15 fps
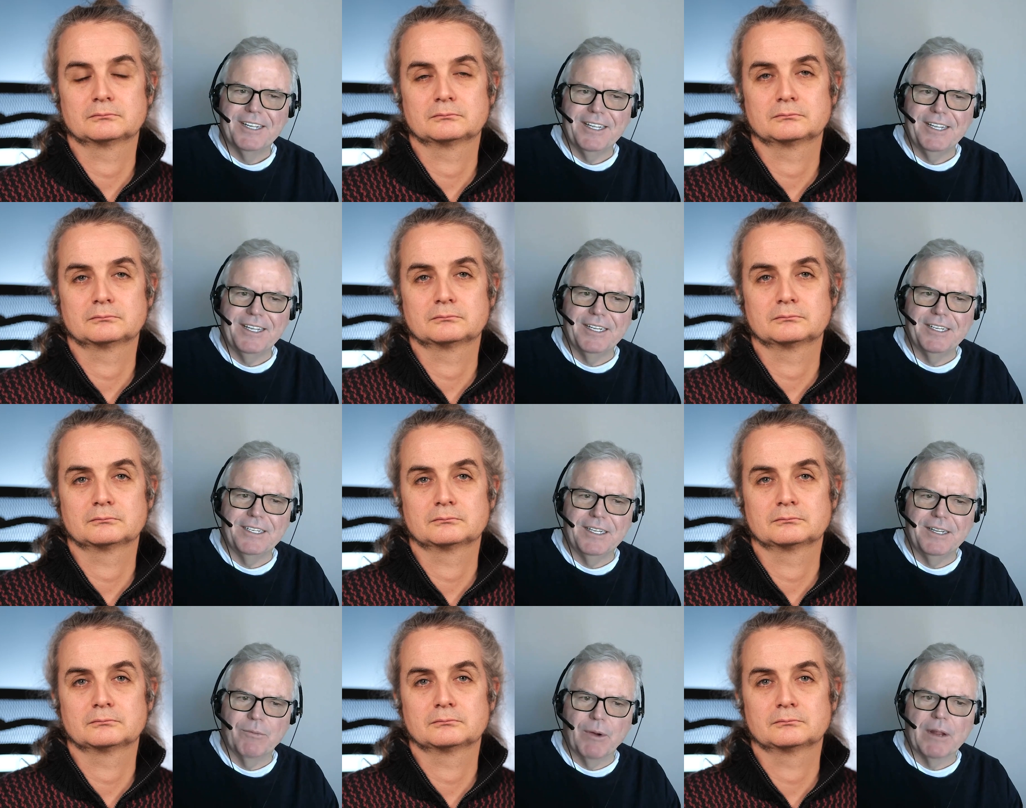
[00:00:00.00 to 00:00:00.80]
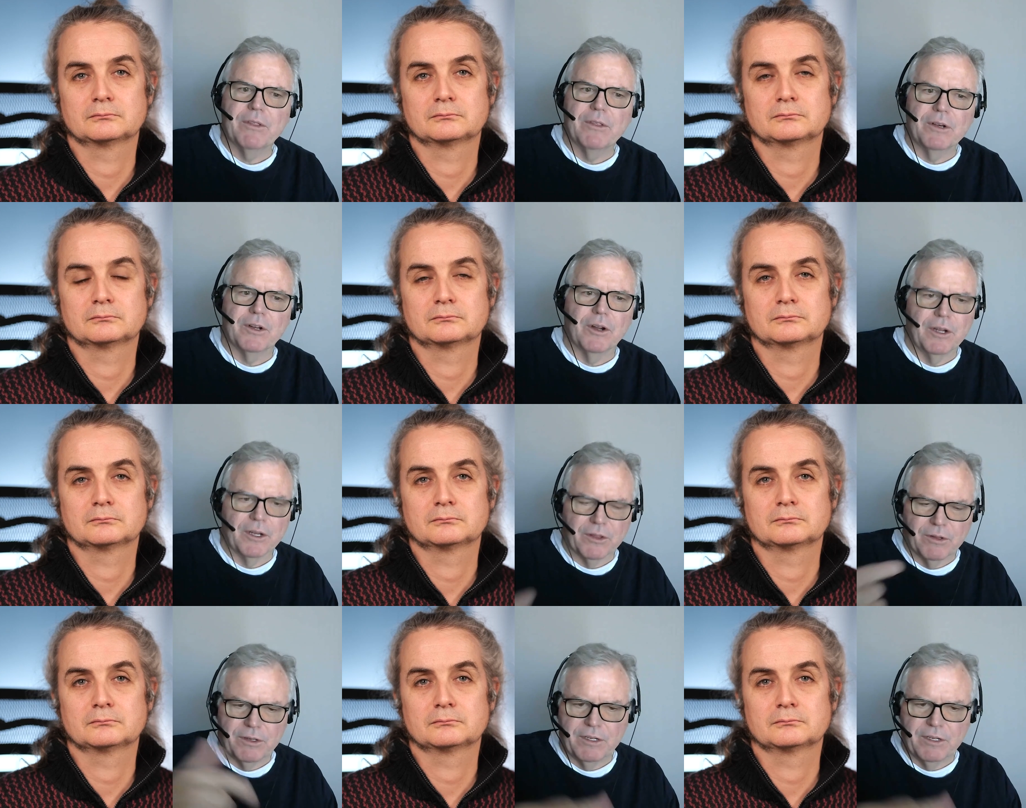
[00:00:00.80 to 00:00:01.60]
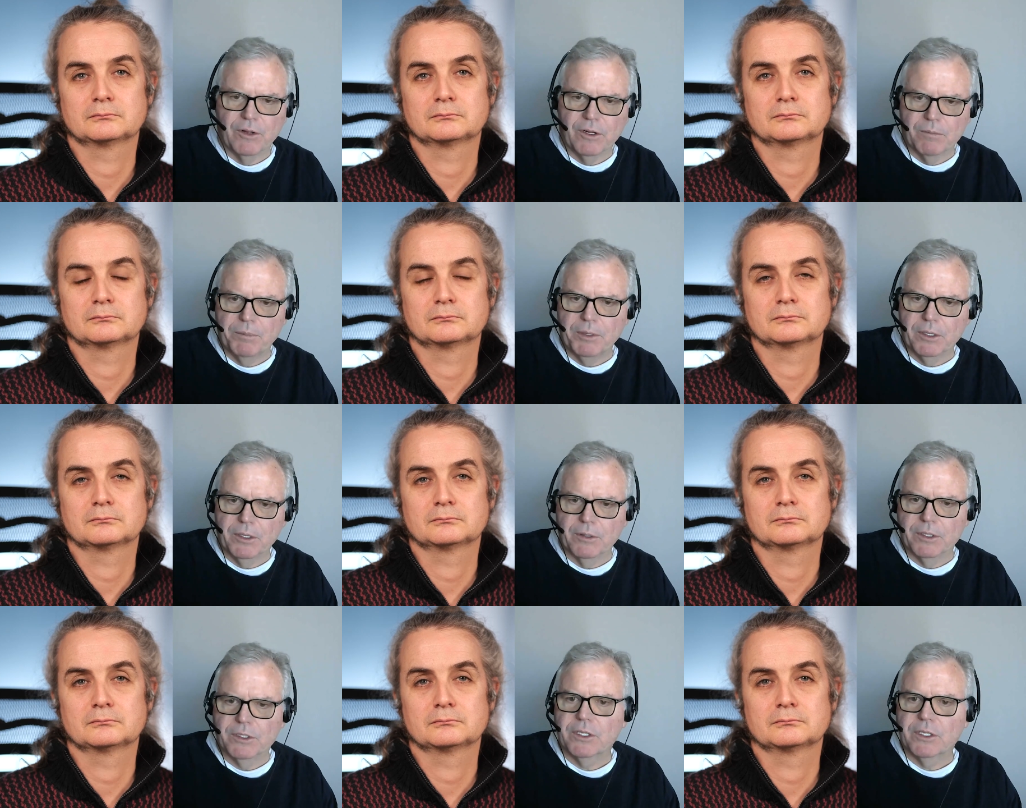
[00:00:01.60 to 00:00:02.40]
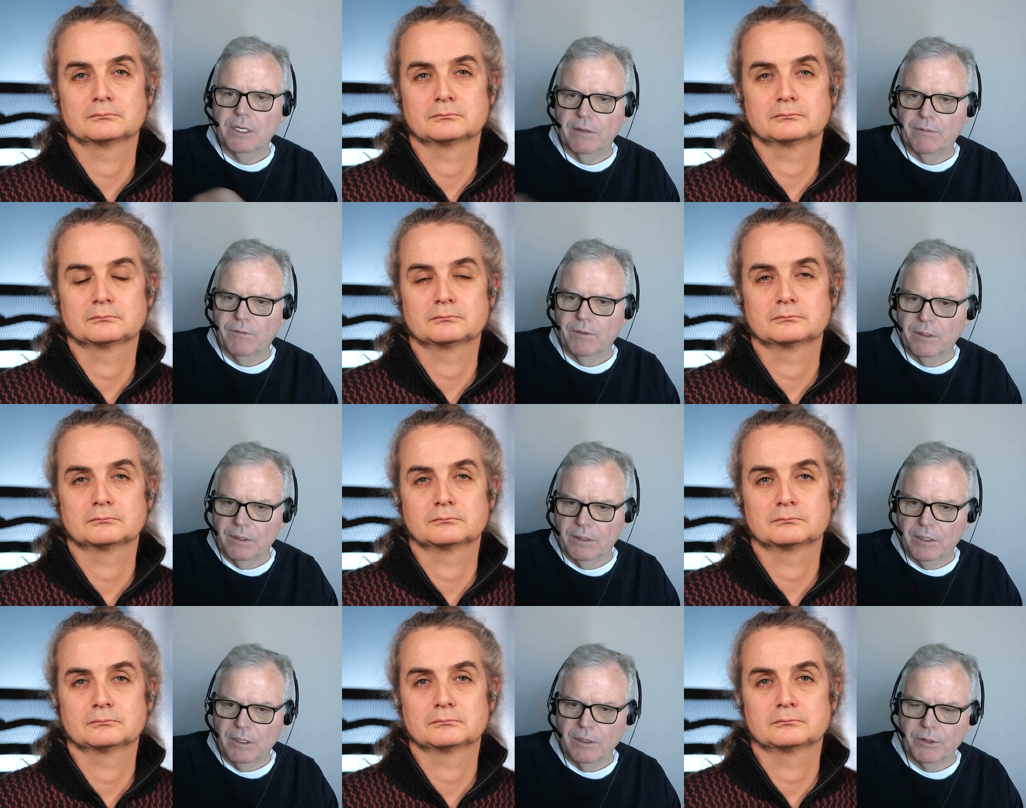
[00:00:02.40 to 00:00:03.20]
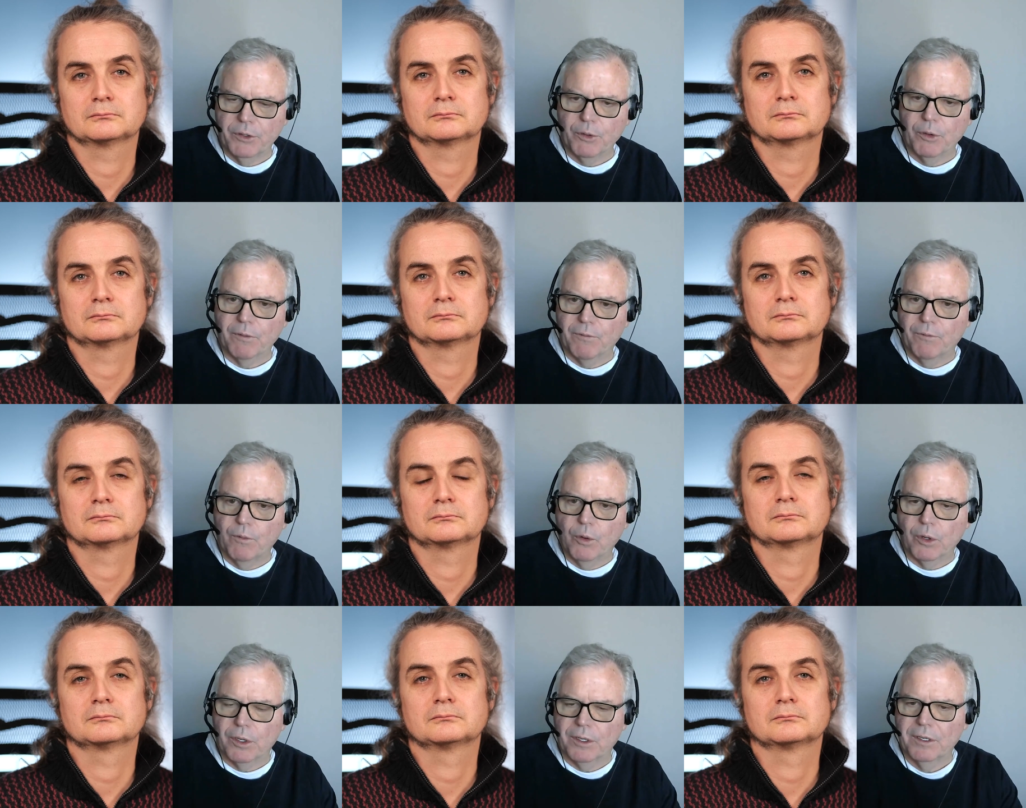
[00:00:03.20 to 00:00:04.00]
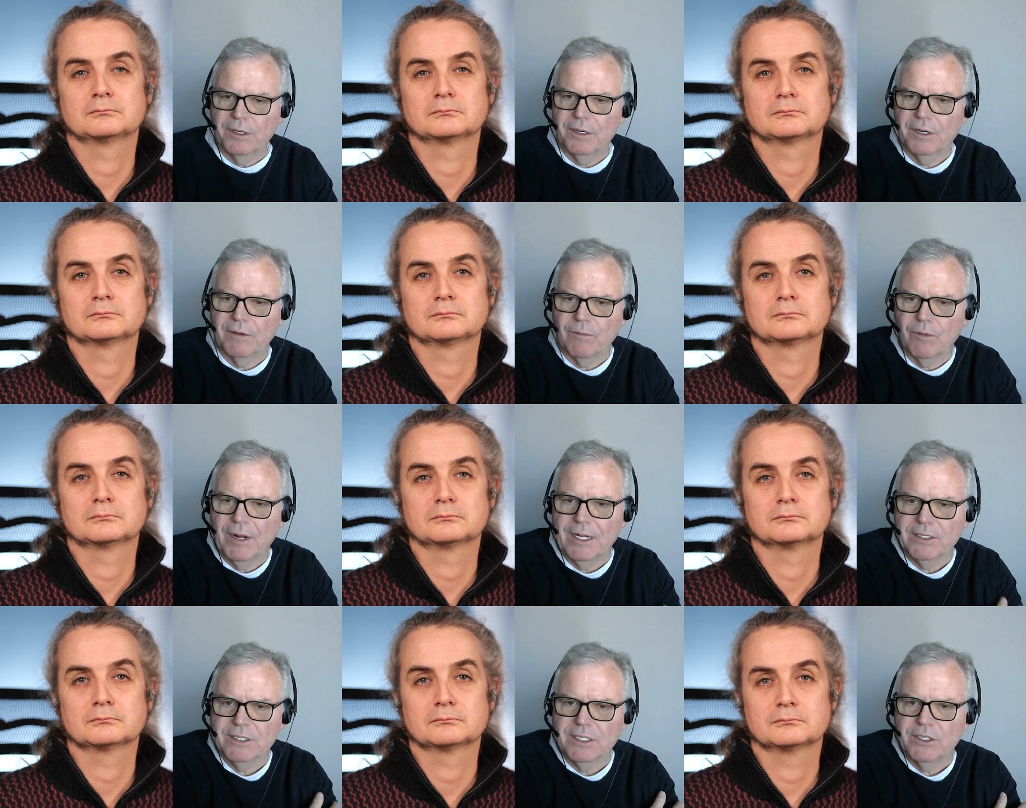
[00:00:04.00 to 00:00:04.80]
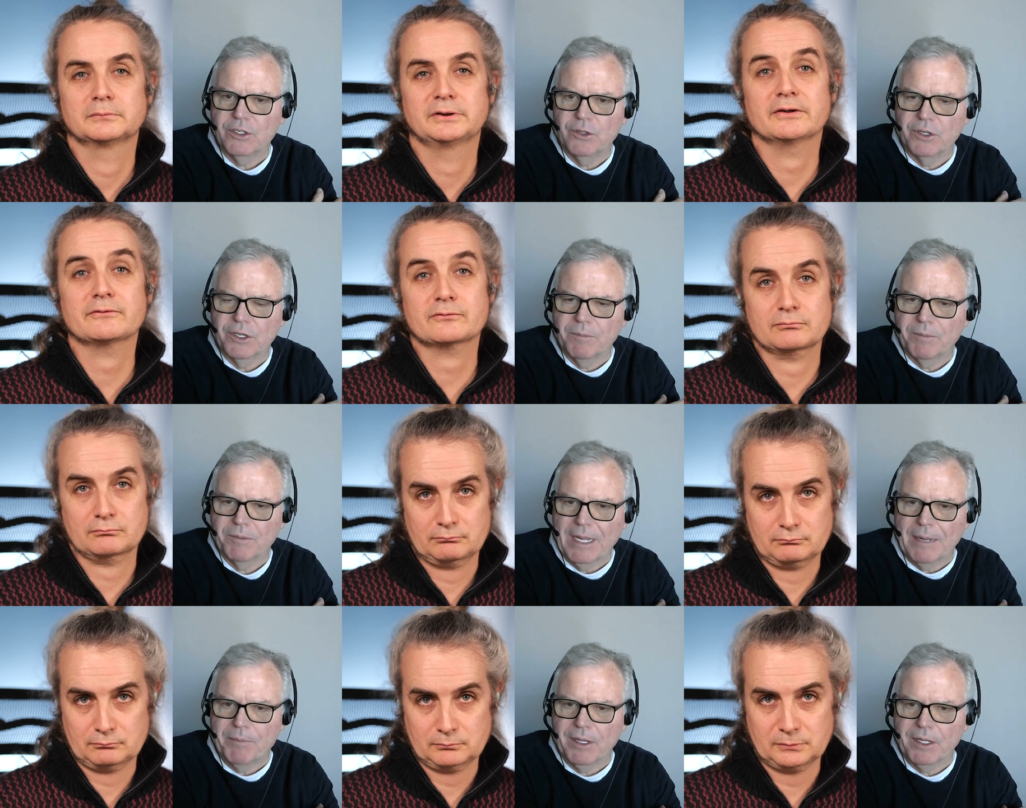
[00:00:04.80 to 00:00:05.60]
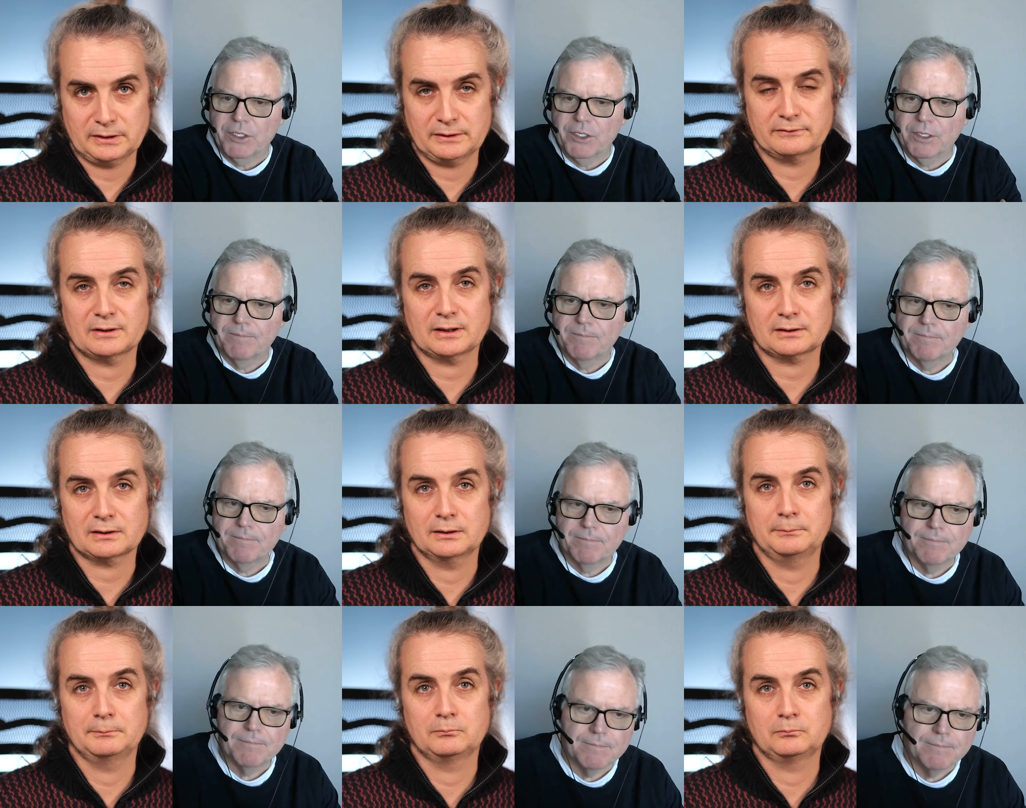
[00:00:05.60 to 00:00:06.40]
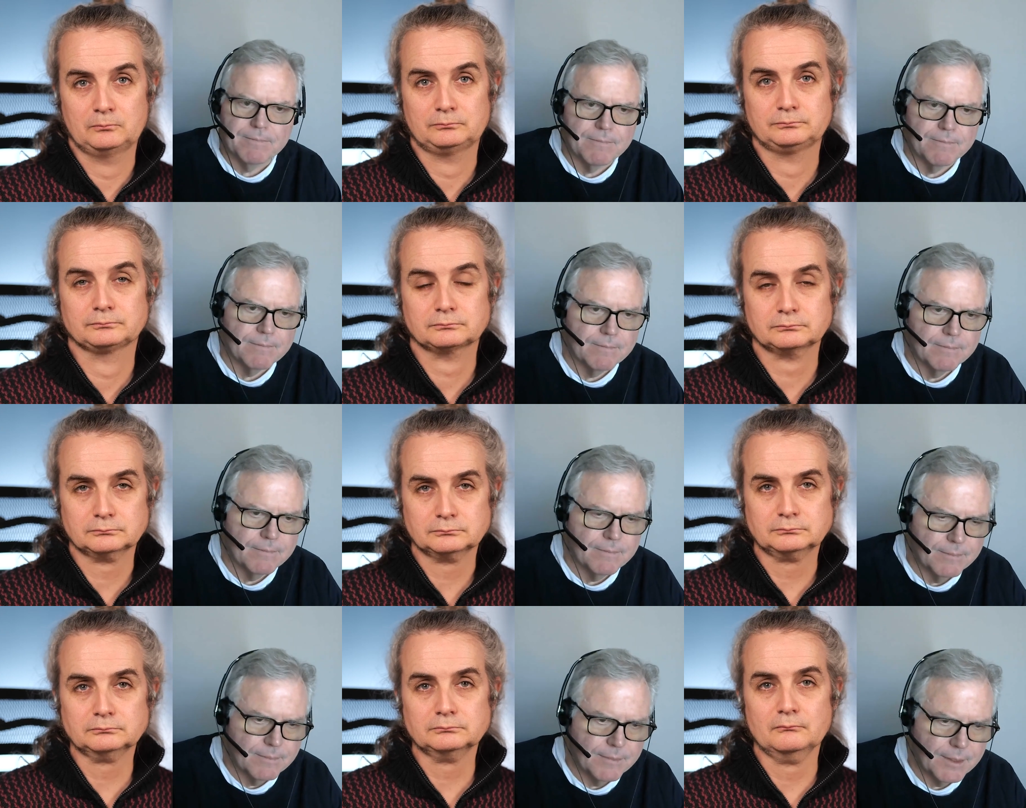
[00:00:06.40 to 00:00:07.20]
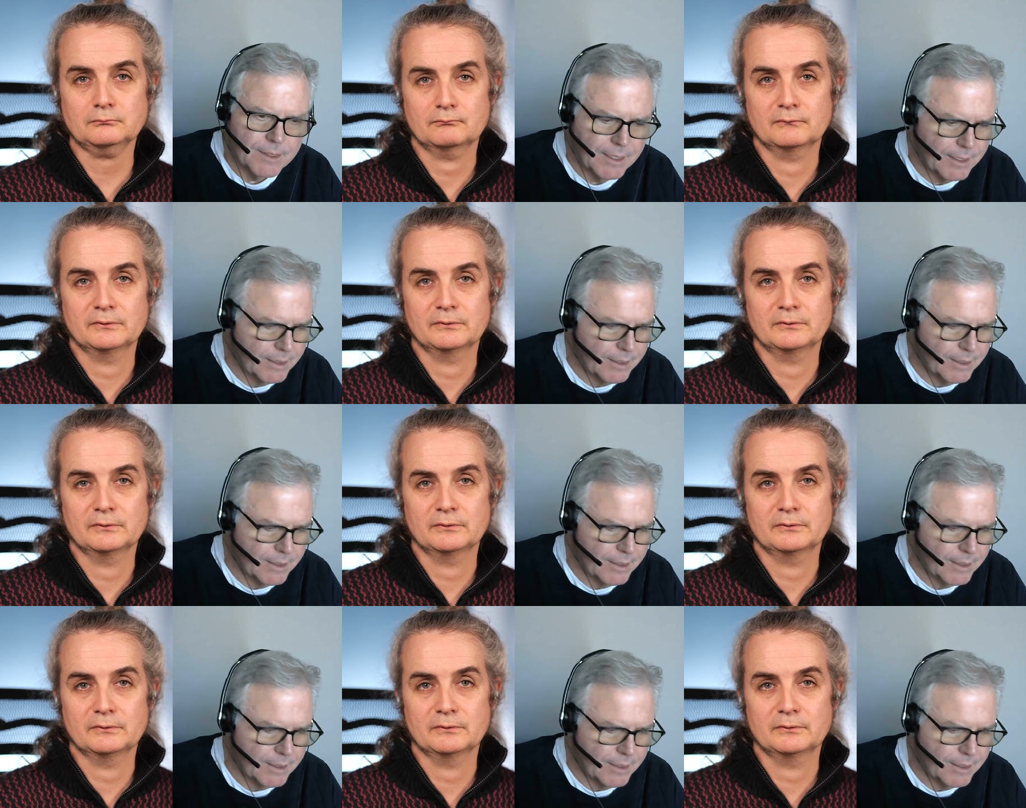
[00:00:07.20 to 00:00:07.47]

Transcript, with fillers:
Speaker 1: it rather than calling the default builder, it's going to default call your fork of Roslyn to yes, do compilation. Exactly. Ah.